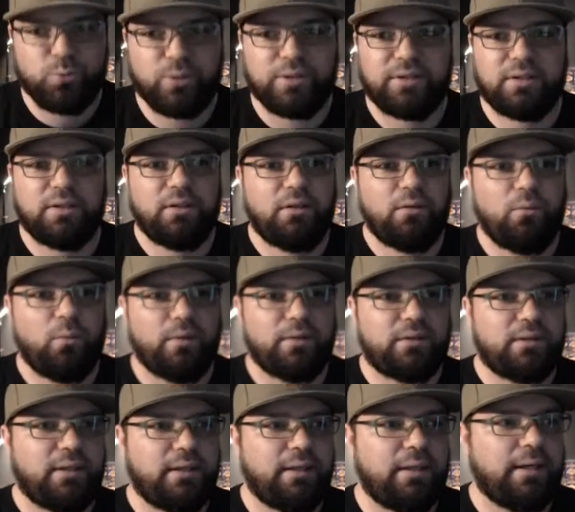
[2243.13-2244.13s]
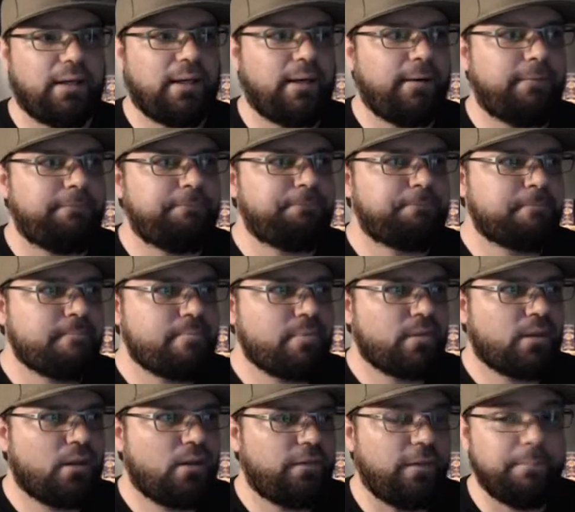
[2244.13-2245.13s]
with with the
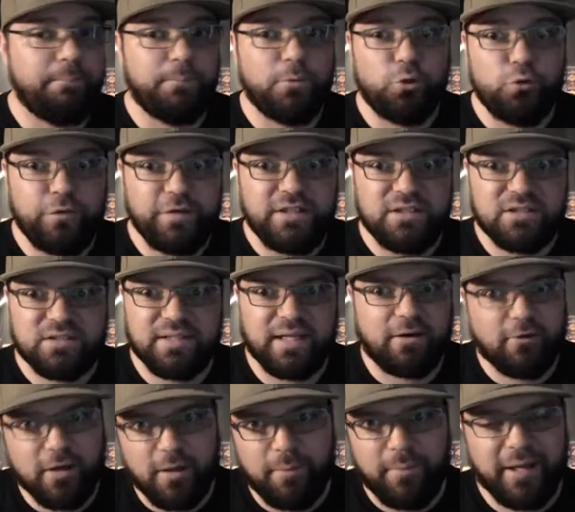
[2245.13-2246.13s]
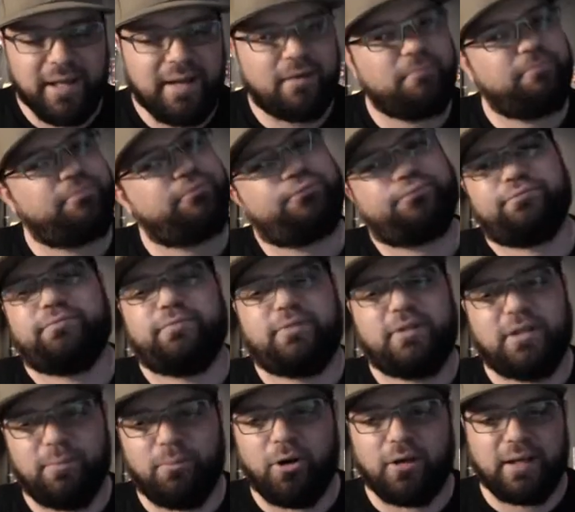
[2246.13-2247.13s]
movies that are coming out. Pfft,
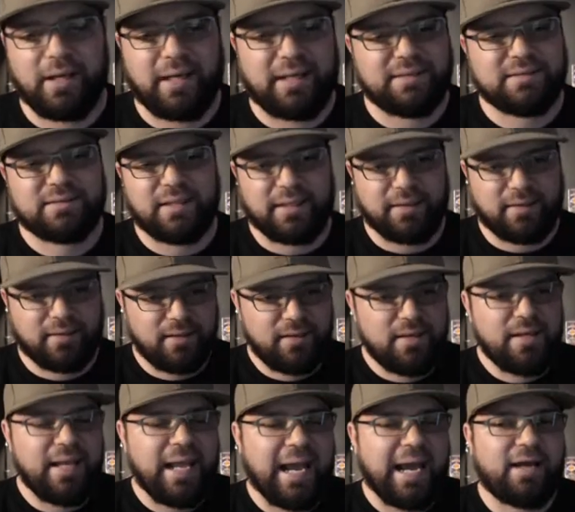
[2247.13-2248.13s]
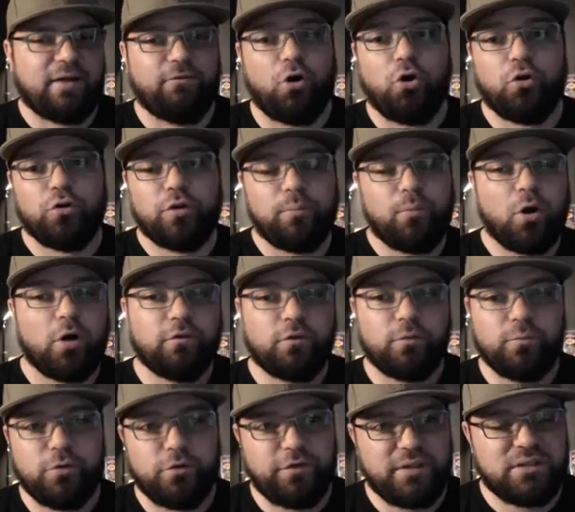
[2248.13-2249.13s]
come on, guys! Like, out of all the Marvel
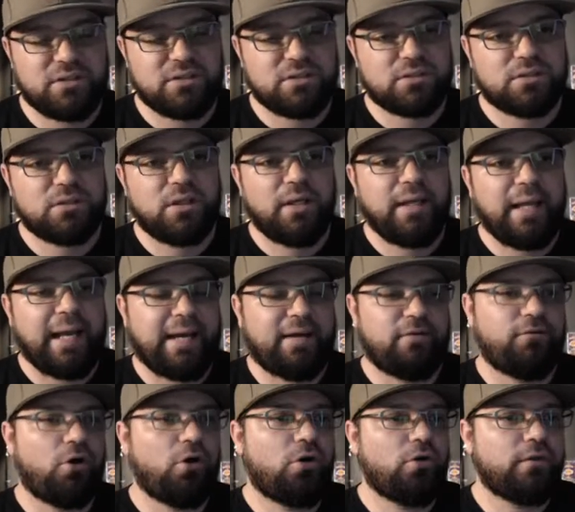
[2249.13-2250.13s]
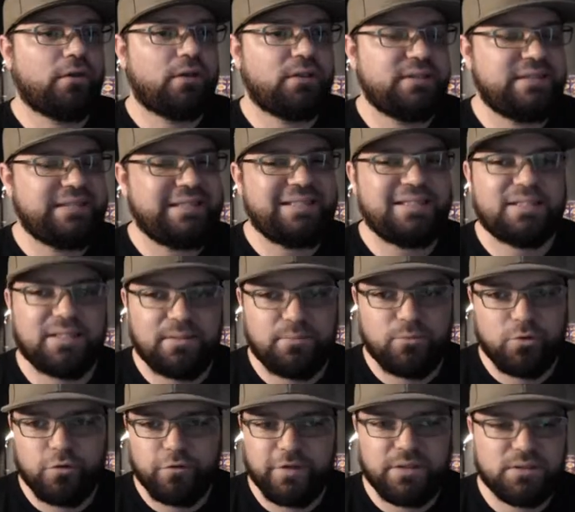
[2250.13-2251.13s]
movies, out of all the DC
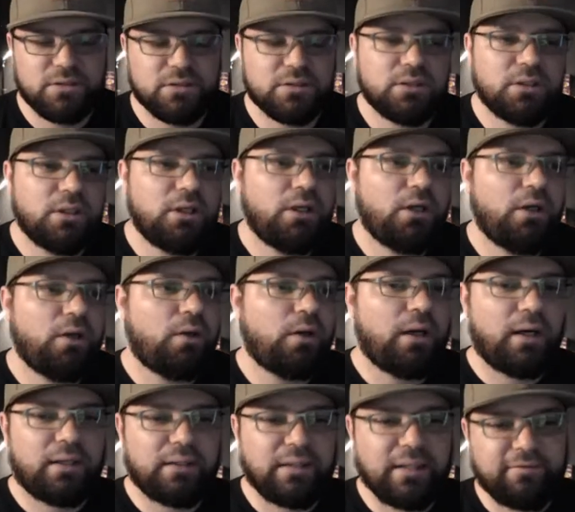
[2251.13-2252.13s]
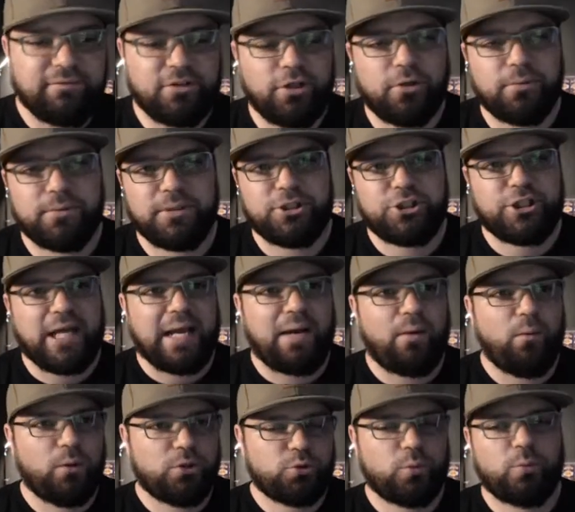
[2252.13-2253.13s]
movies, I'd love to know in the chat
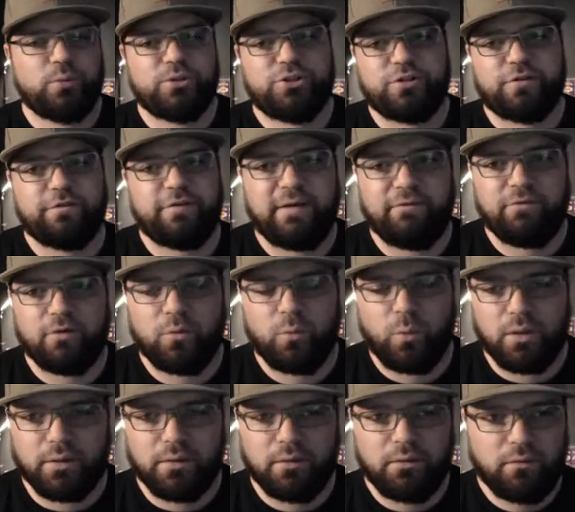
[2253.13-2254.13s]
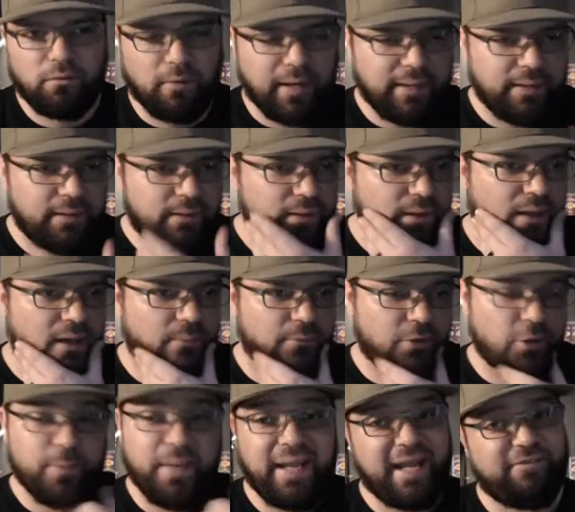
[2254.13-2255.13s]
which one was your favorite one. Right?
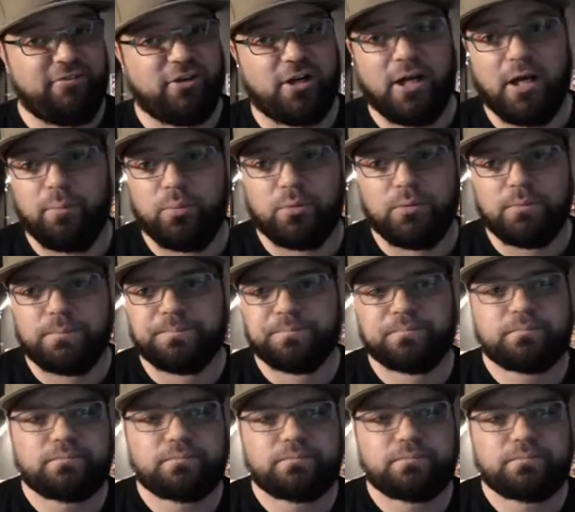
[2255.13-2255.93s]
You may have a couple,